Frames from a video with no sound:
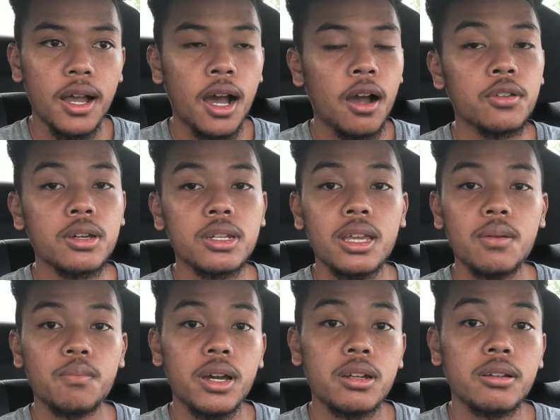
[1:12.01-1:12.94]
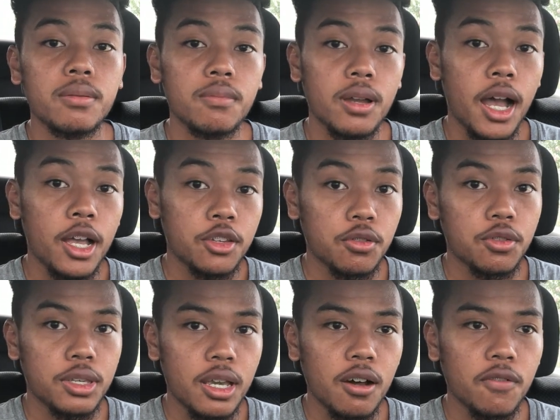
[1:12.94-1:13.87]
how are you going to get better as
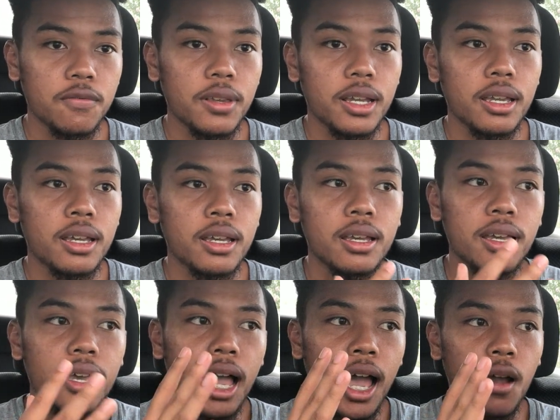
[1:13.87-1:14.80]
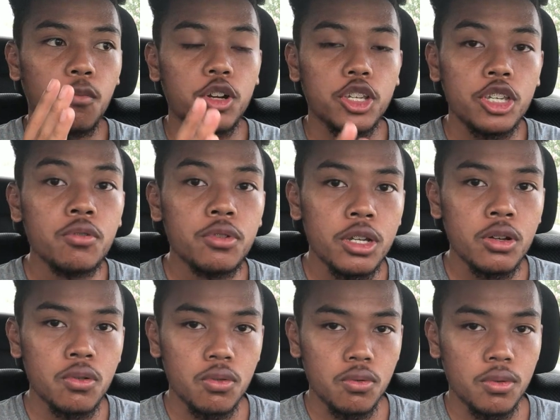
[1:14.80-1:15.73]
yourself, like at what you
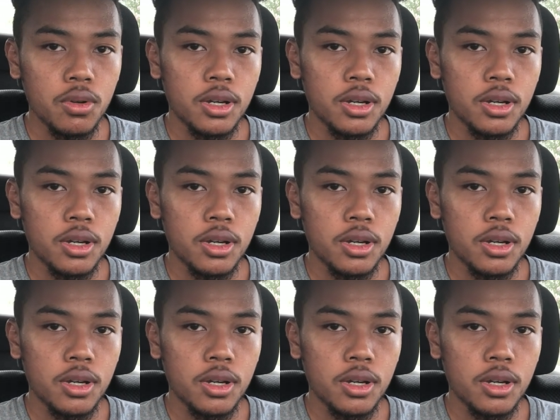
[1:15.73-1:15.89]
do?